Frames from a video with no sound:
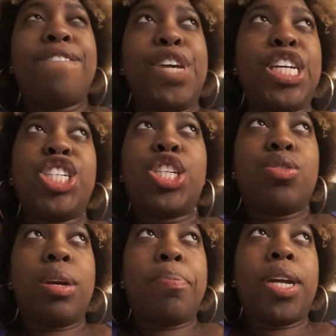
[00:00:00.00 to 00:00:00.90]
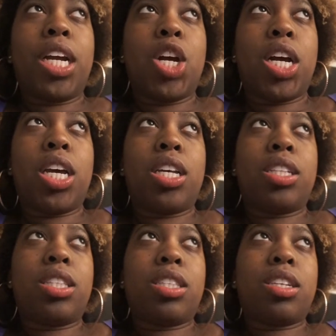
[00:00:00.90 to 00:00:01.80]
fish, shrimp, and
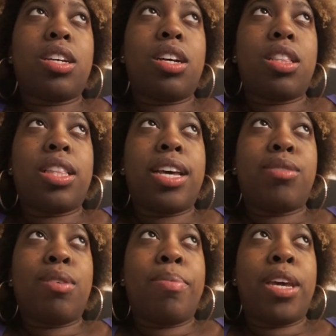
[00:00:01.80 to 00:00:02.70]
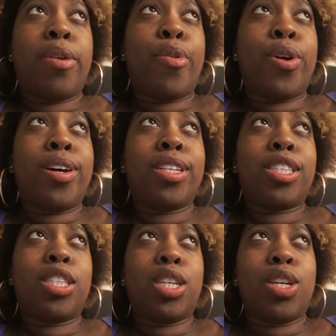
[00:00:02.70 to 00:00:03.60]
grits. That's what Bae
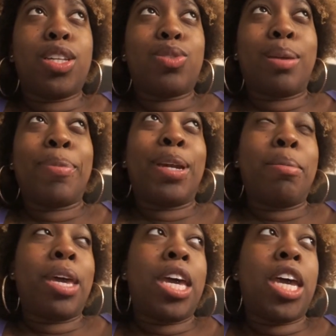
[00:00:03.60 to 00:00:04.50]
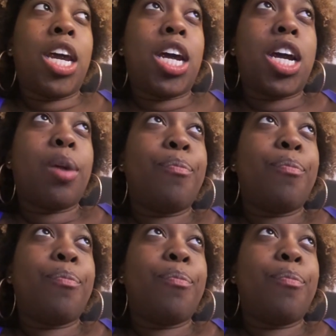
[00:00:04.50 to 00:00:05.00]
wants, so that's what I'm gonna make.